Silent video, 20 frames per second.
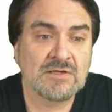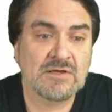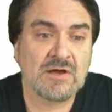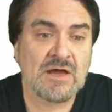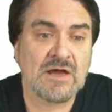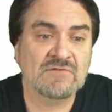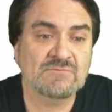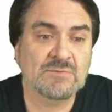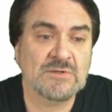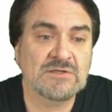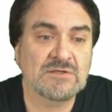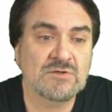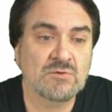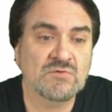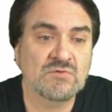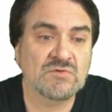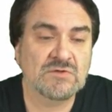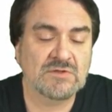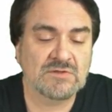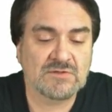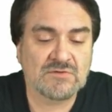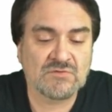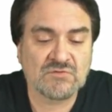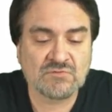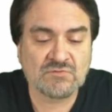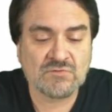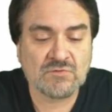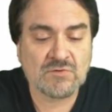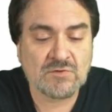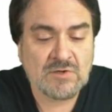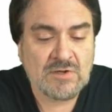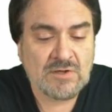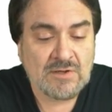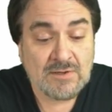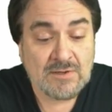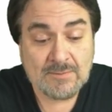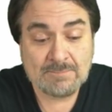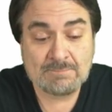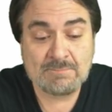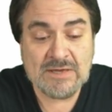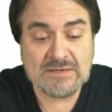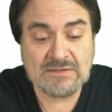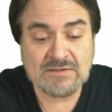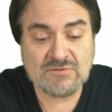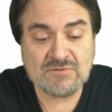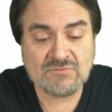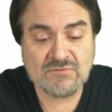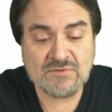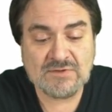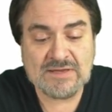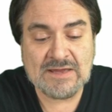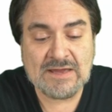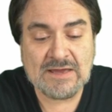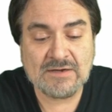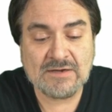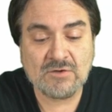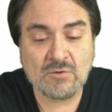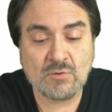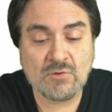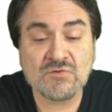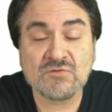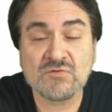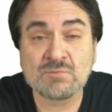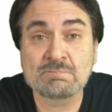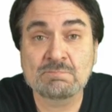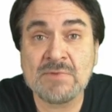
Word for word: Now, I've been using this for many different categories.